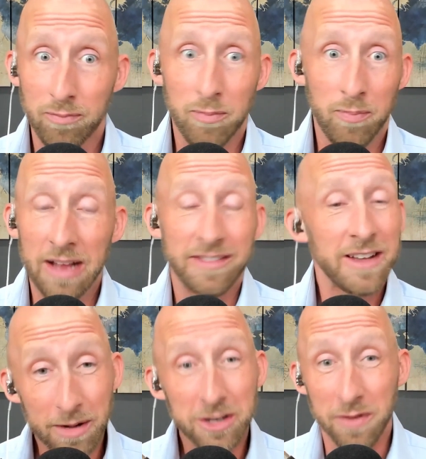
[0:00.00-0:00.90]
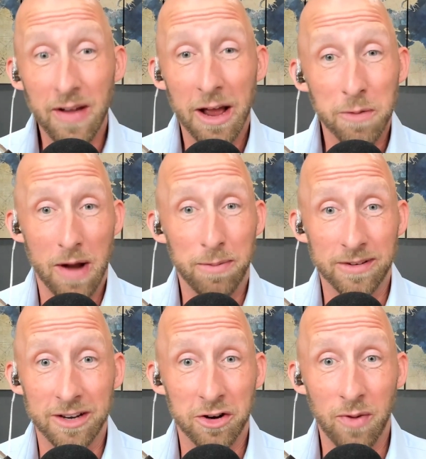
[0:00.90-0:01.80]
That's not much of a value
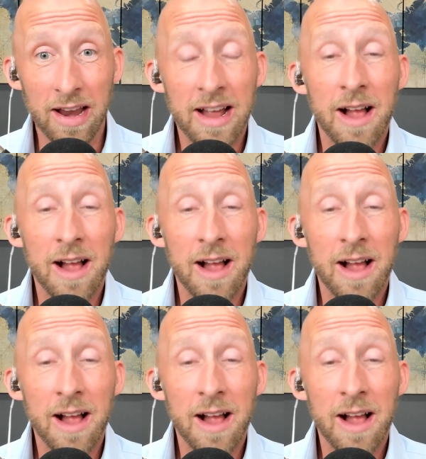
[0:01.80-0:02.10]
proposition, right?